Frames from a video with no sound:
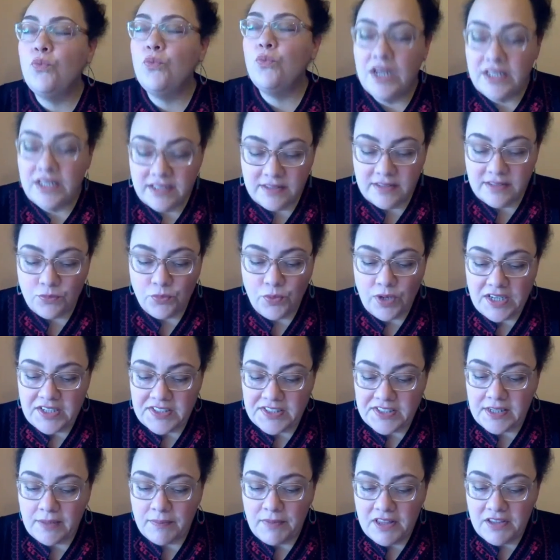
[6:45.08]
what
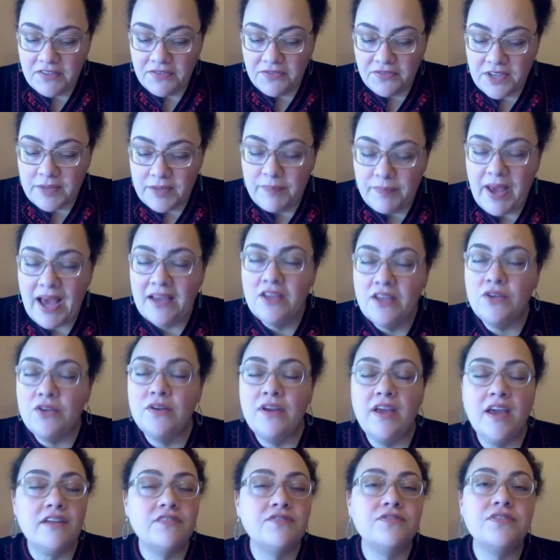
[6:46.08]
is some of the feedback you
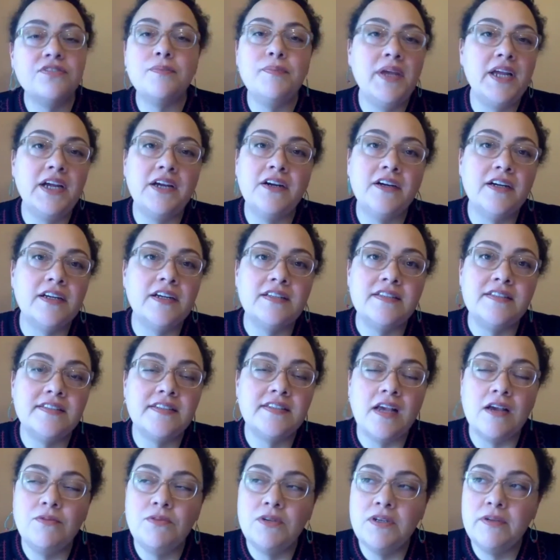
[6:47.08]
get from parents?
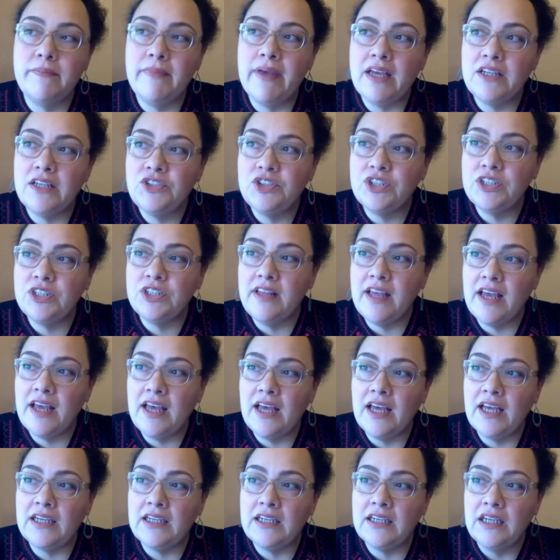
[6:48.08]
I would imagine
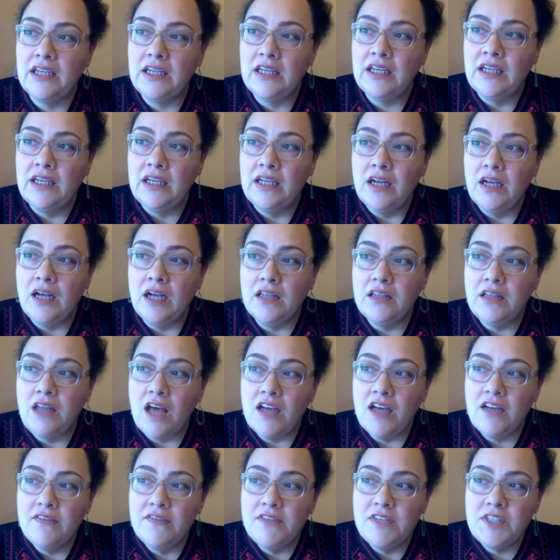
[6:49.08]
that a
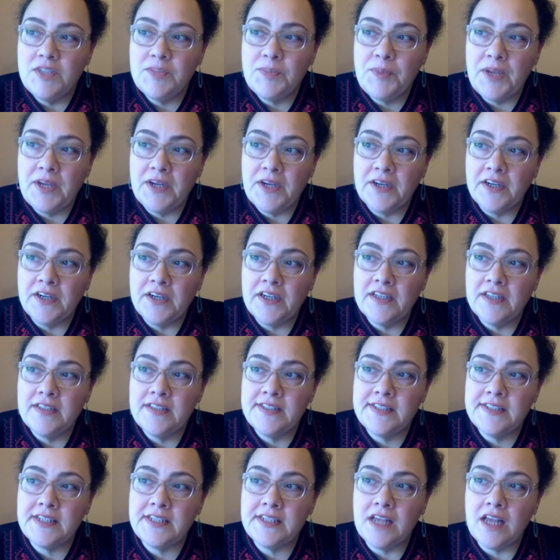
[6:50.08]
lot of these
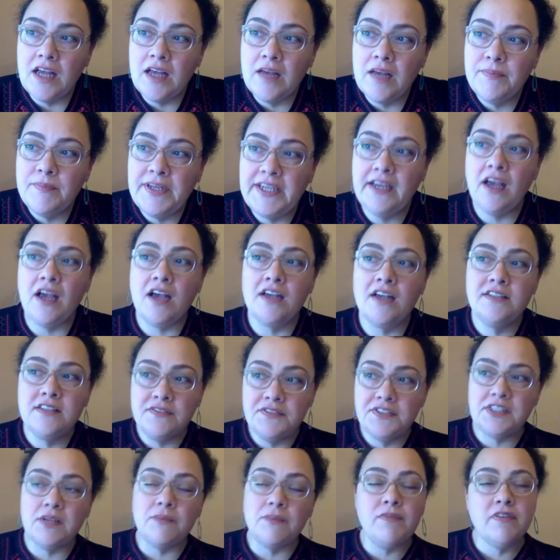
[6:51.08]
parents, because of
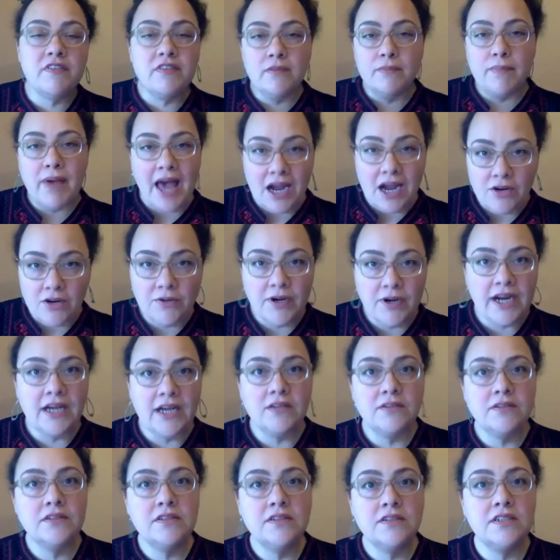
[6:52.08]
some of the
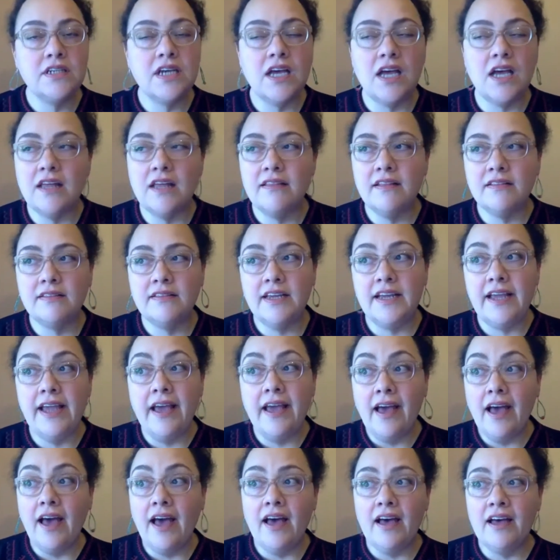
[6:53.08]
background that they
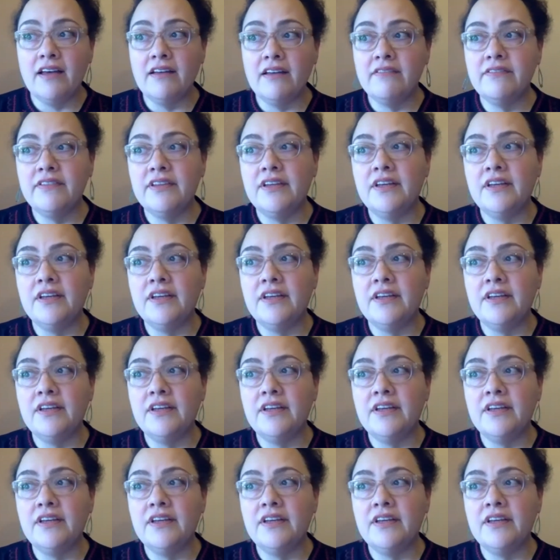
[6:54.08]
have,